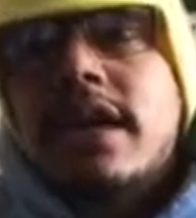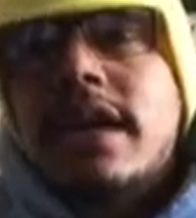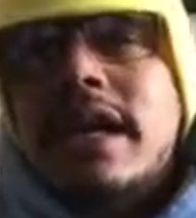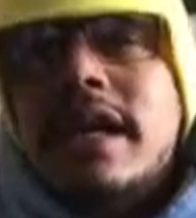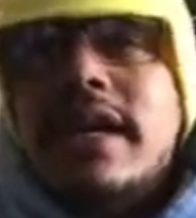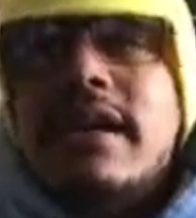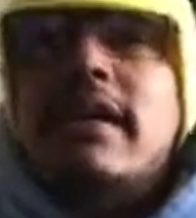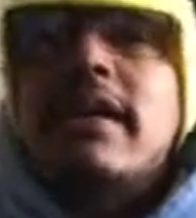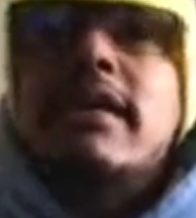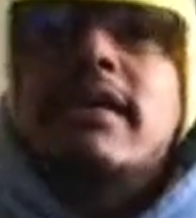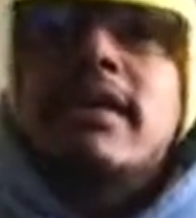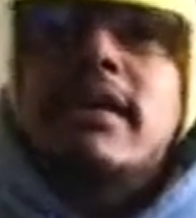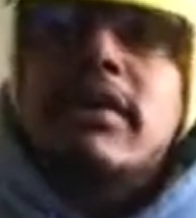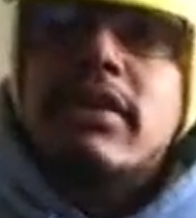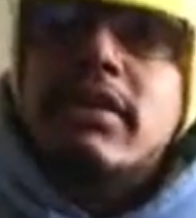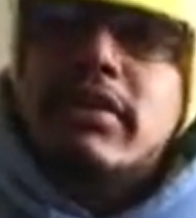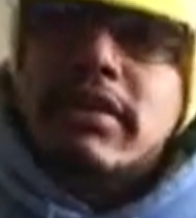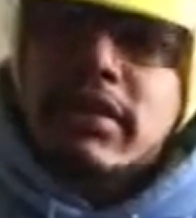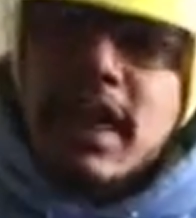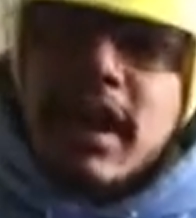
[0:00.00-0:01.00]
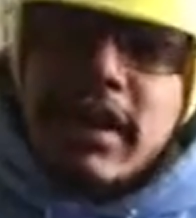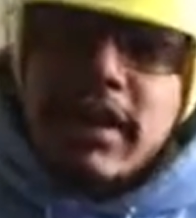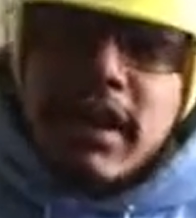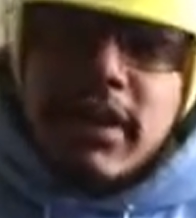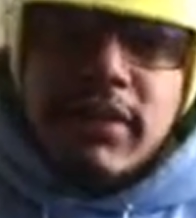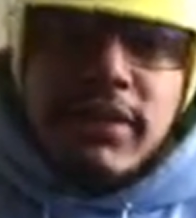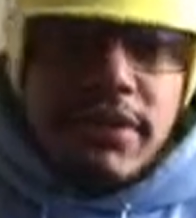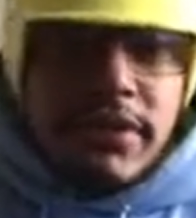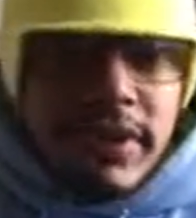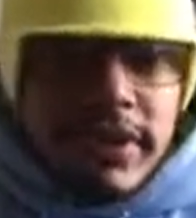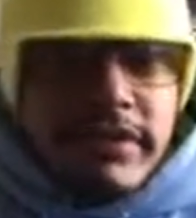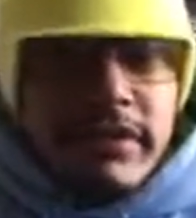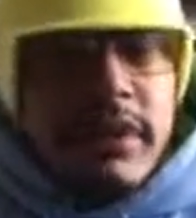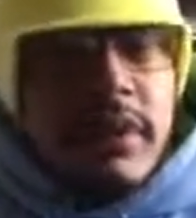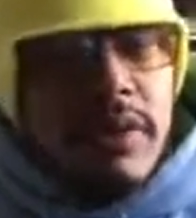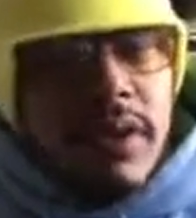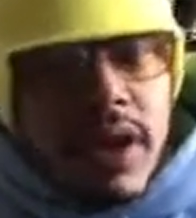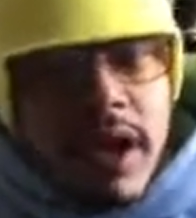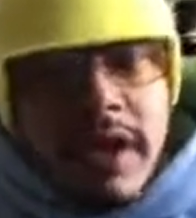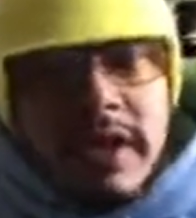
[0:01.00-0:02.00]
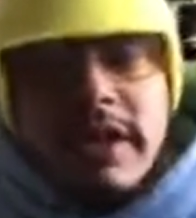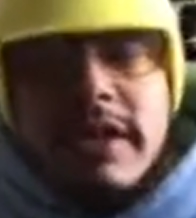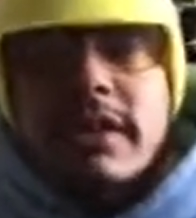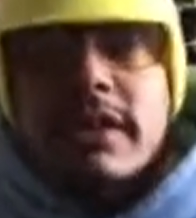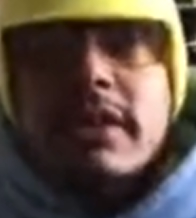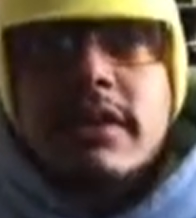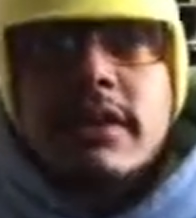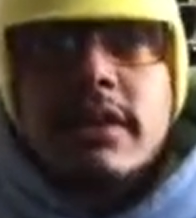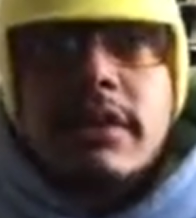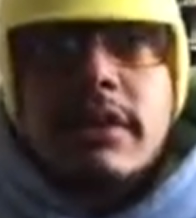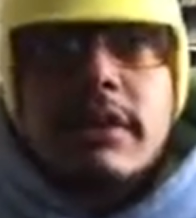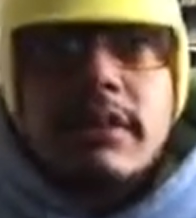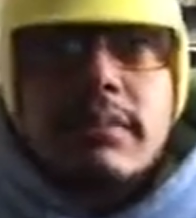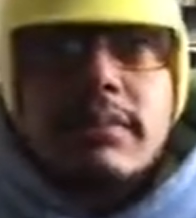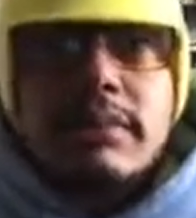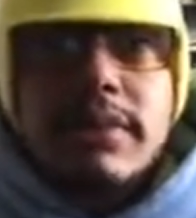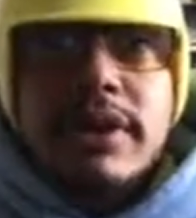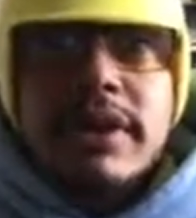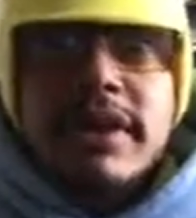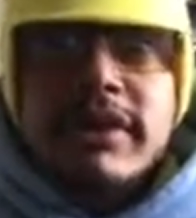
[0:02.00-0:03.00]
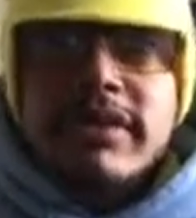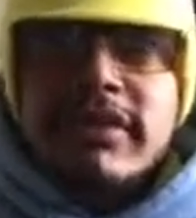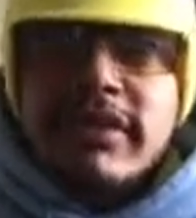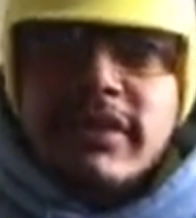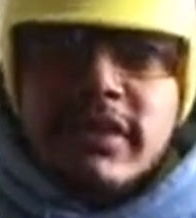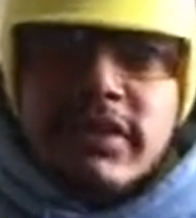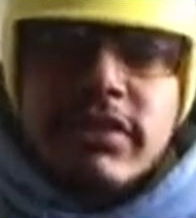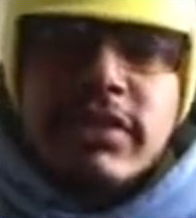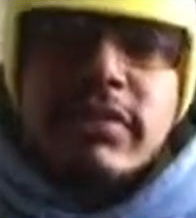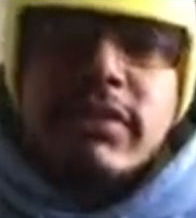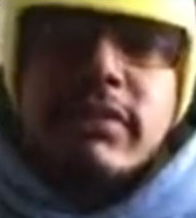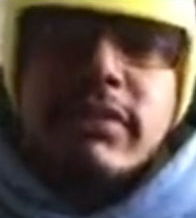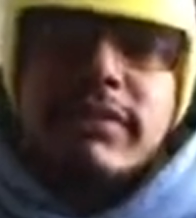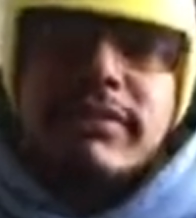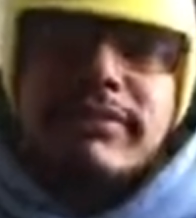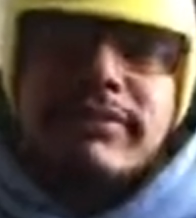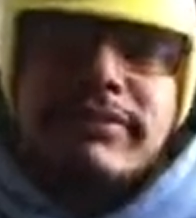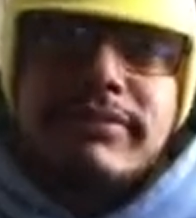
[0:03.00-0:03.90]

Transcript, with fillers: And, you know, there's a lot of other things going on here, but this is the truth,